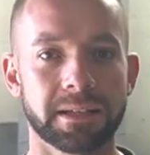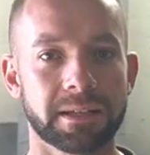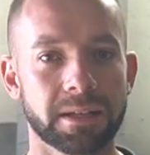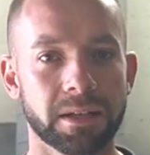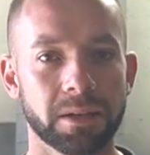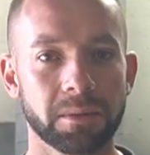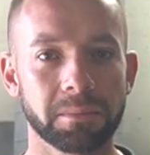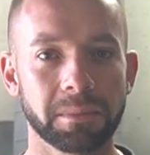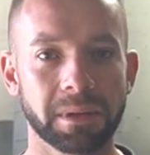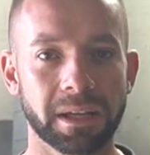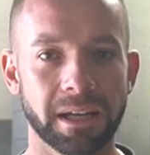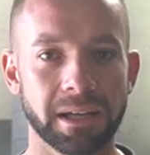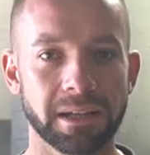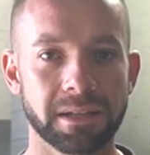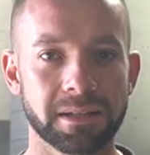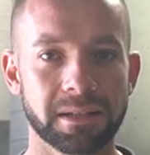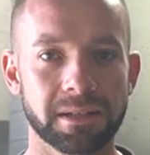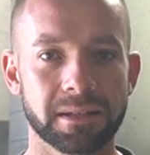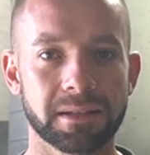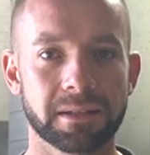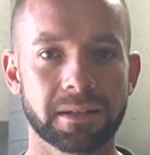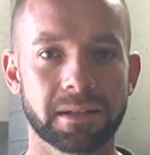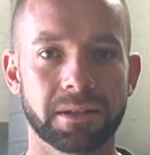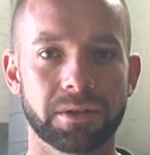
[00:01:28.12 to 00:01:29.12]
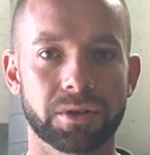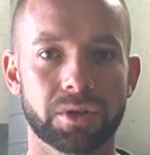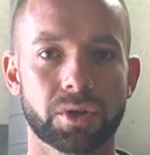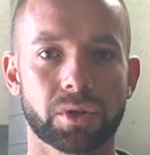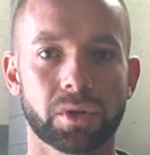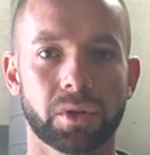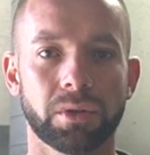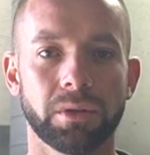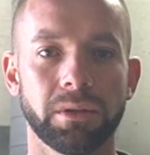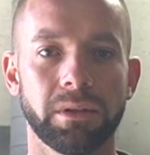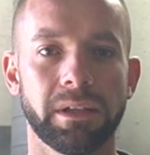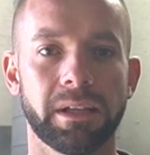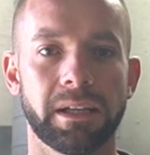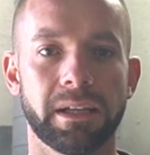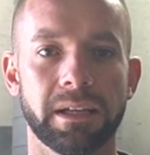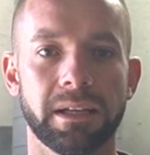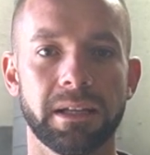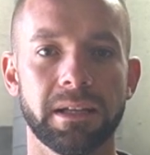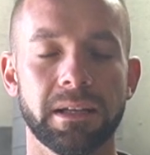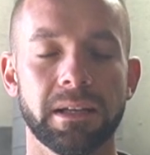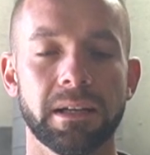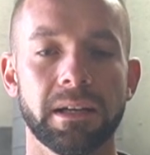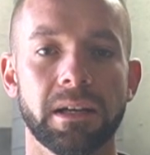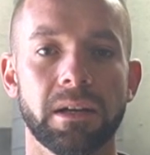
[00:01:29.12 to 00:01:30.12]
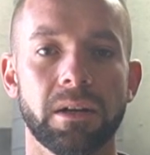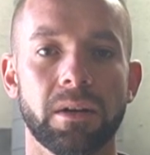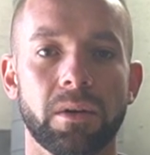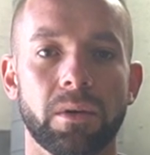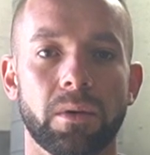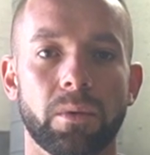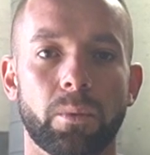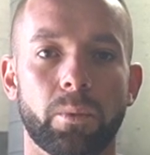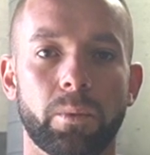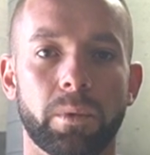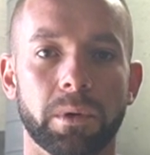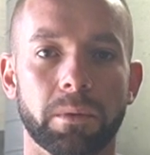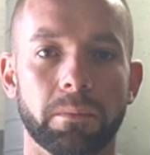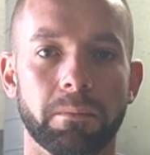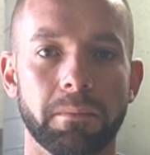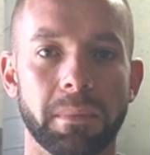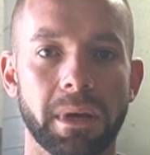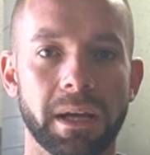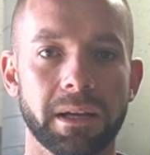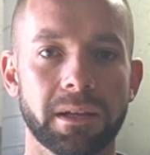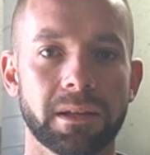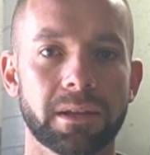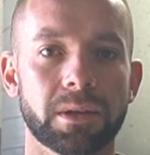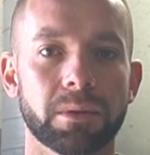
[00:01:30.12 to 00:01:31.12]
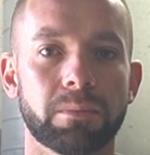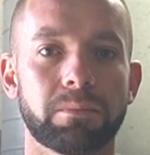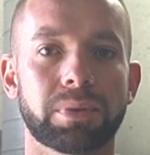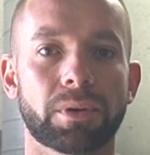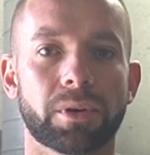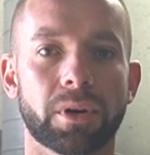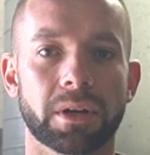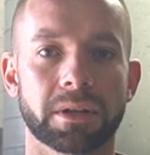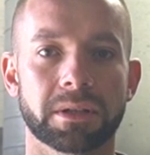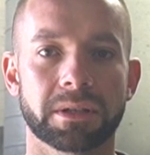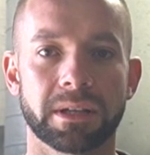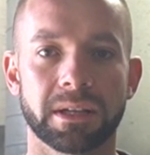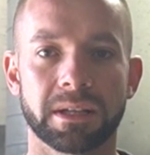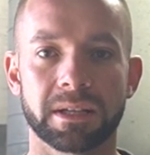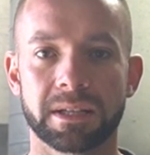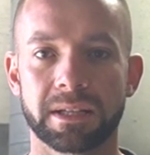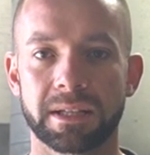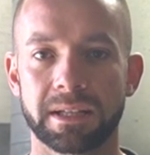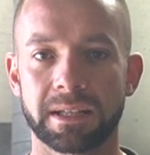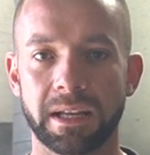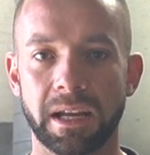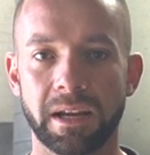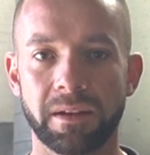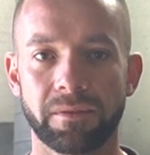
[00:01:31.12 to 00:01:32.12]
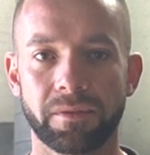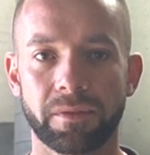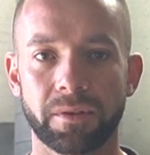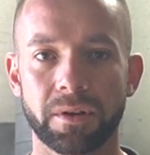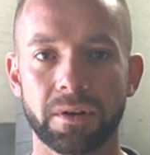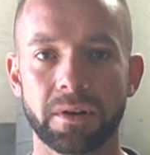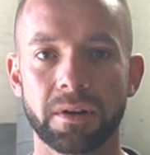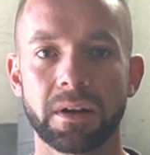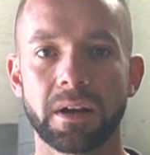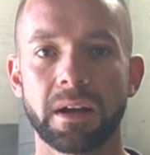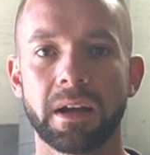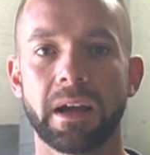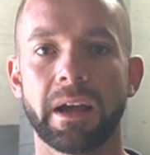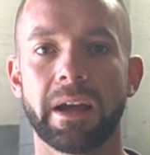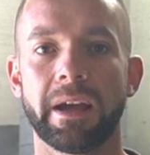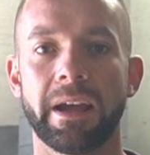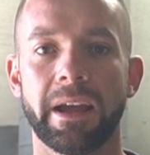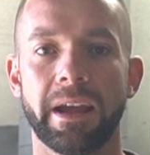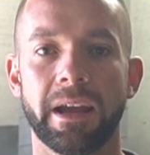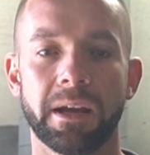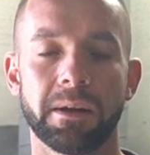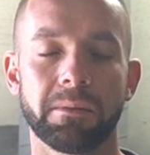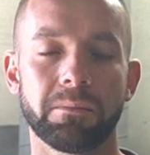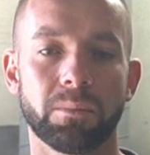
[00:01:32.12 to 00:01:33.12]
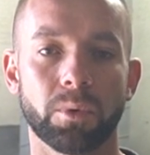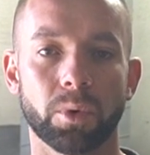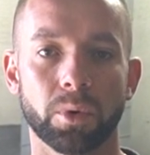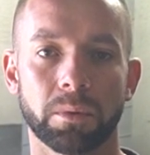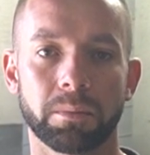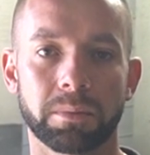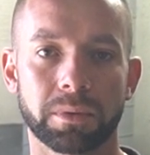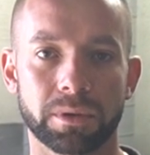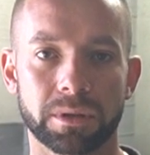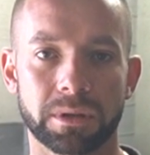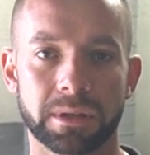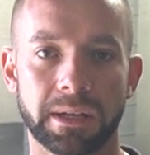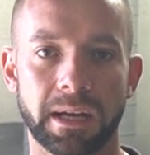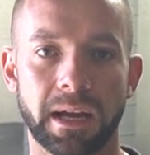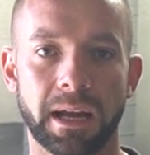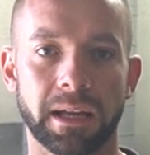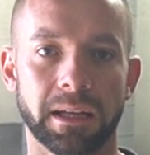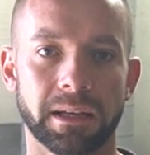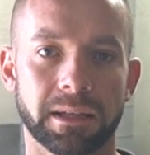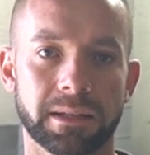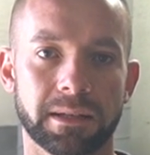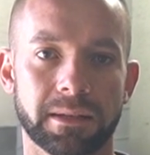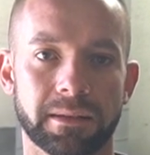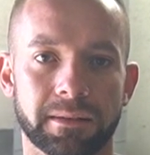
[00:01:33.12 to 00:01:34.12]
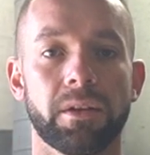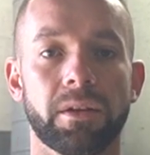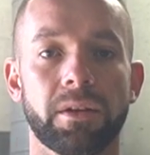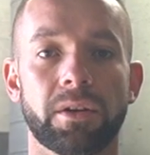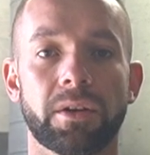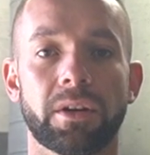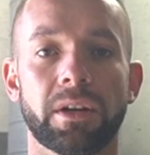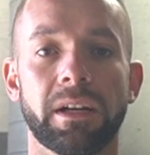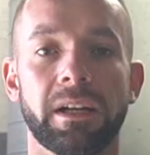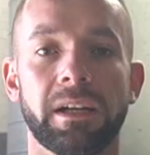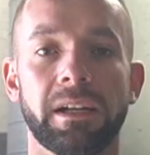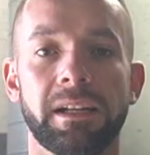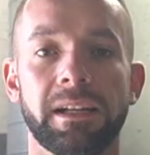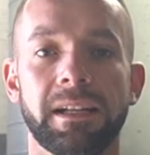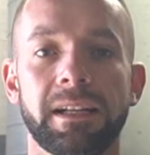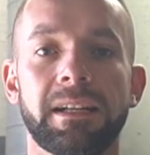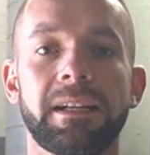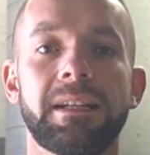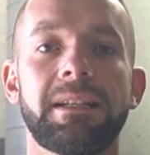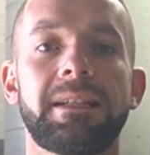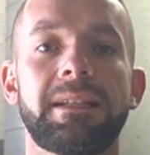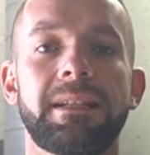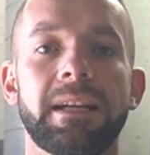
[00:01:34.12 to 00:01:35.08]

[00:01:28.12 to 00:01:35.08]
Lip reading: some cases, controlled heat will make the process safer and more precise. You're going to need a